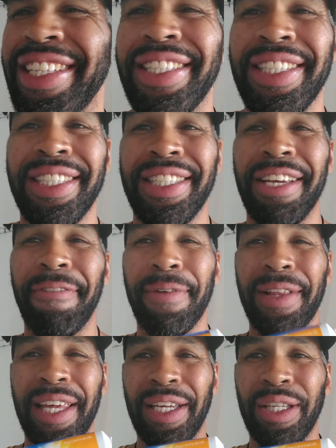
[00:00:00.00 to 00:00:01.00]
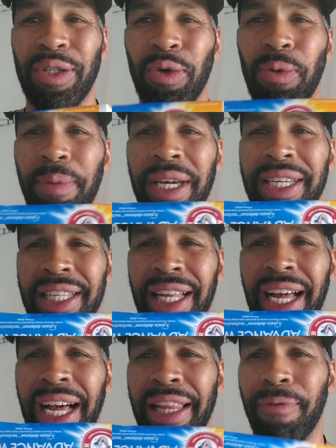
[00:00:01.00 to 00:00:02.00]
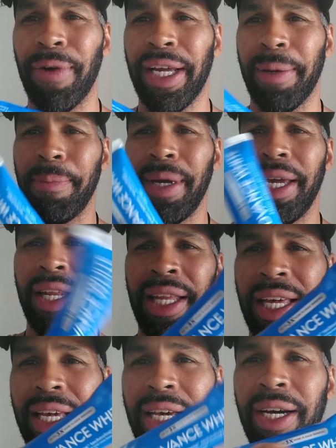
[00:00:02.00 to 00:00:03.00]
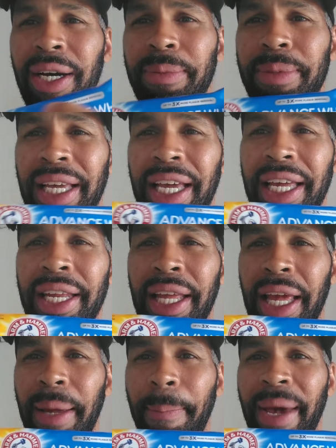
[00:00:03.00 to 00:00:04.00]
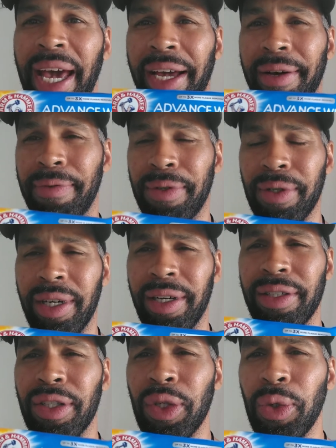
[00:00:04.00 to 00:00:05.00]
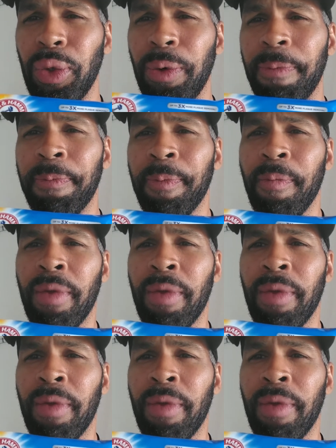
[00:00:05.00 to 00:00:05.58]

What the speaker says: This is definitely a toothpaste that I highly recommend. It comes in a pack of 2.